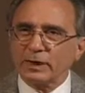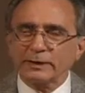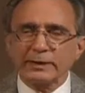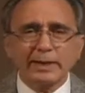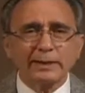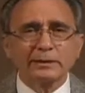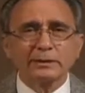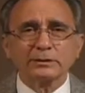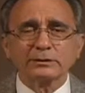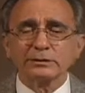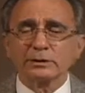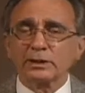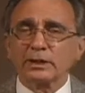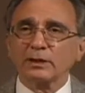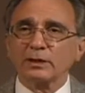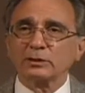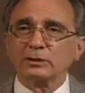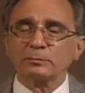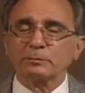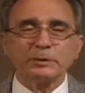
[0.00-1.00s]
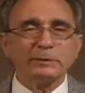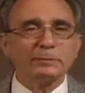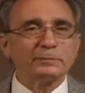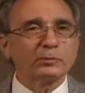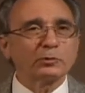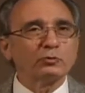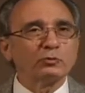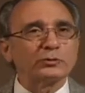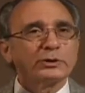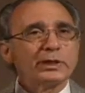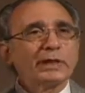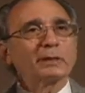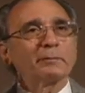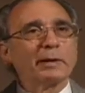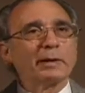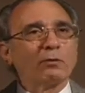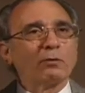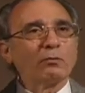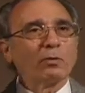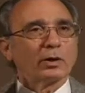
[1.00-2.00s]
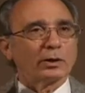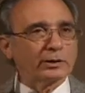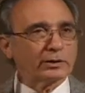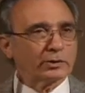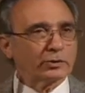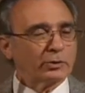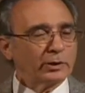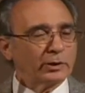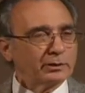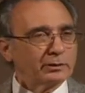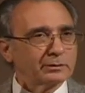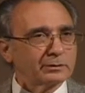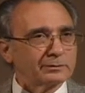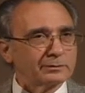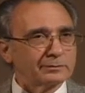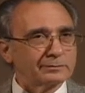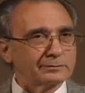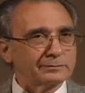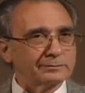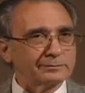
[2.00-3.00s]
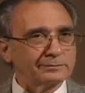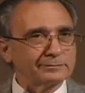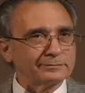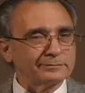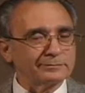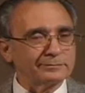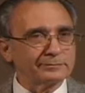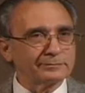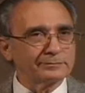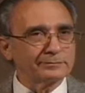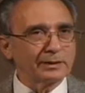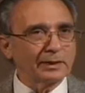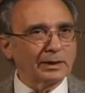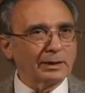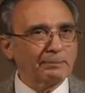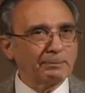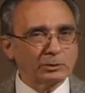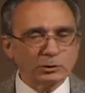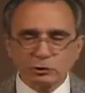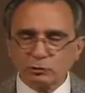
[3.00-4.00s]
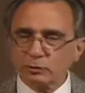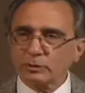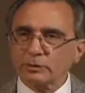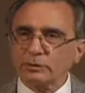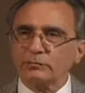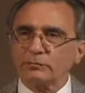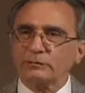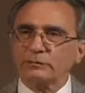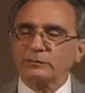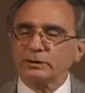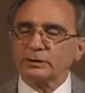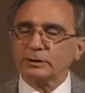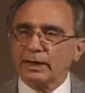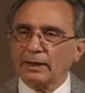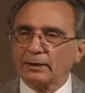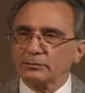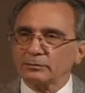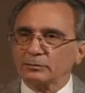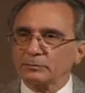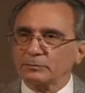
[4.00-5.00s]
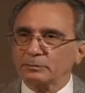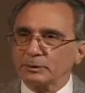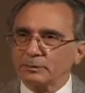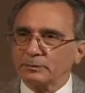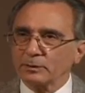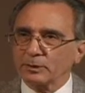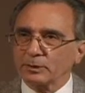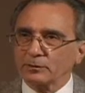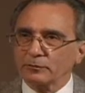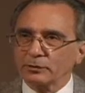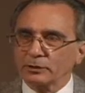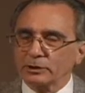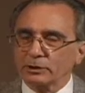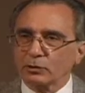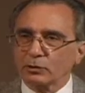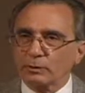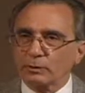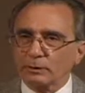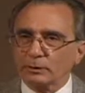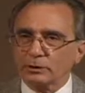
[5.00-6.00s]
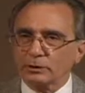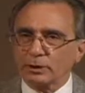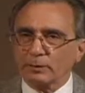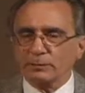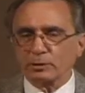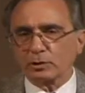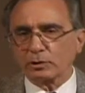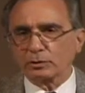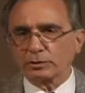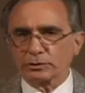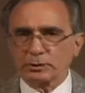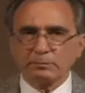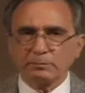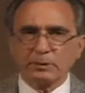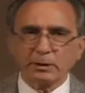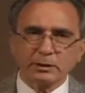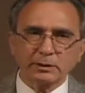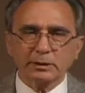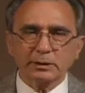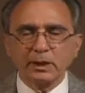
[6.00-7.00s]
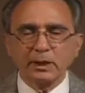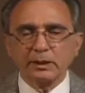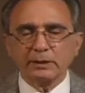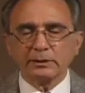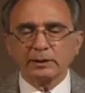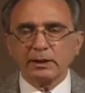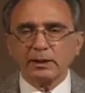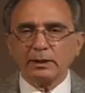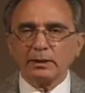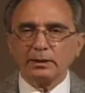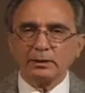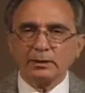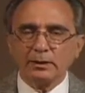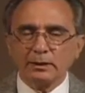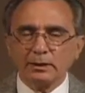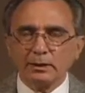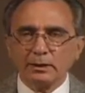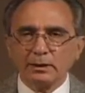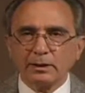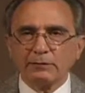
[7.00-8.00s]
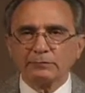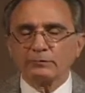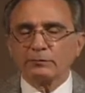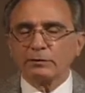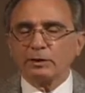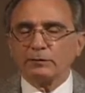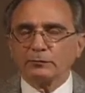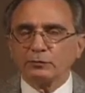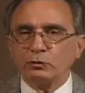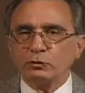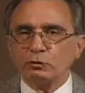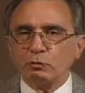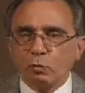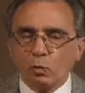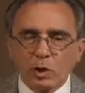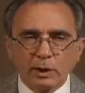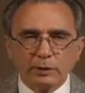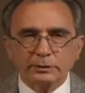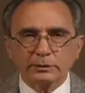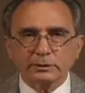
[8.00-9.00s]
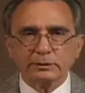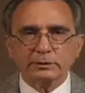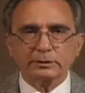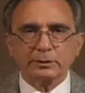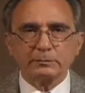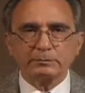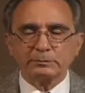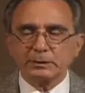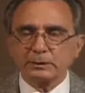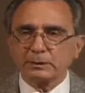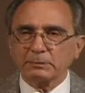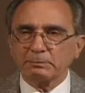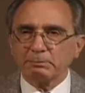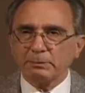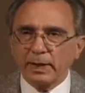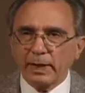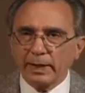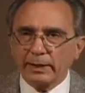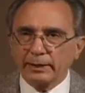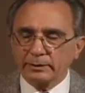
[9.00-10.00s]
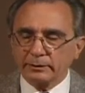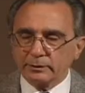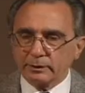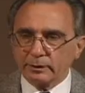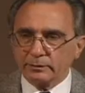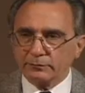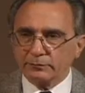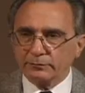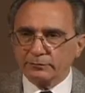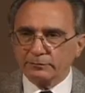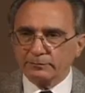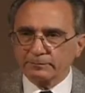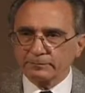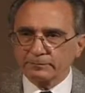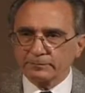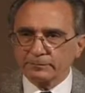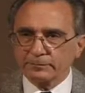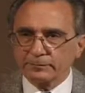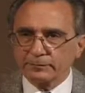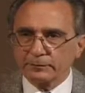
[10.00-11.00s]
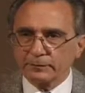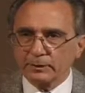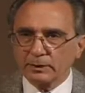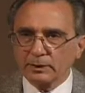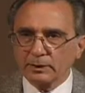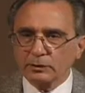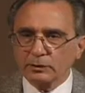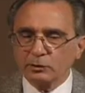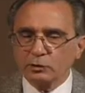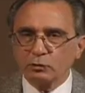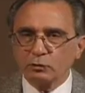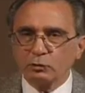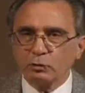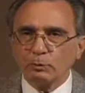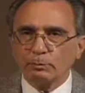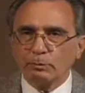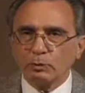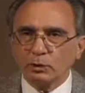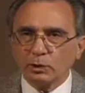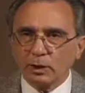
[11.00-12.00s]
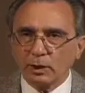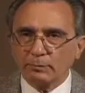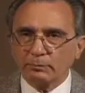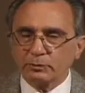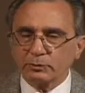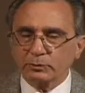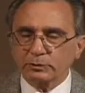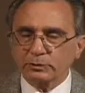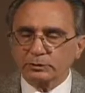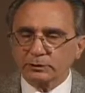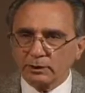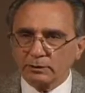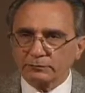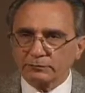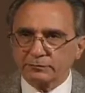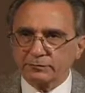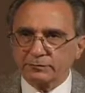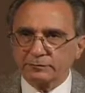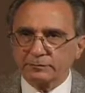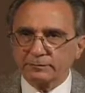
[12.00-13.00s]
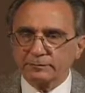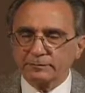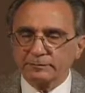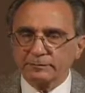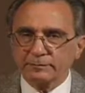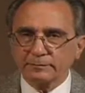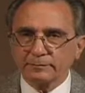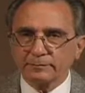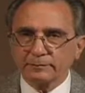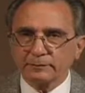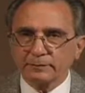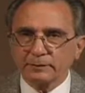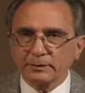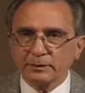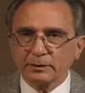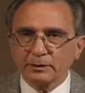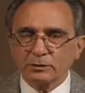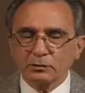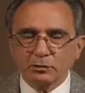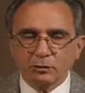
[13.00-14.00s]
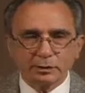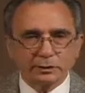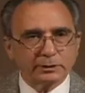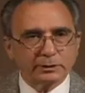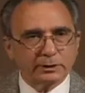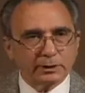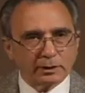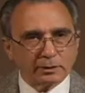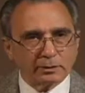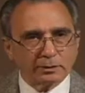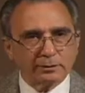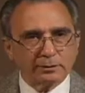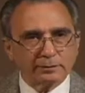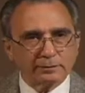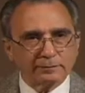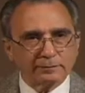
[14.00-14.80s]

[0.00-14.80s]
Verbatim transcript: and that doesn't count the people who think about wanting to quit. But 250,000 people every year quit the job because somebody, they, if, if you want something bad enough, you will put up with stuff in order to get it.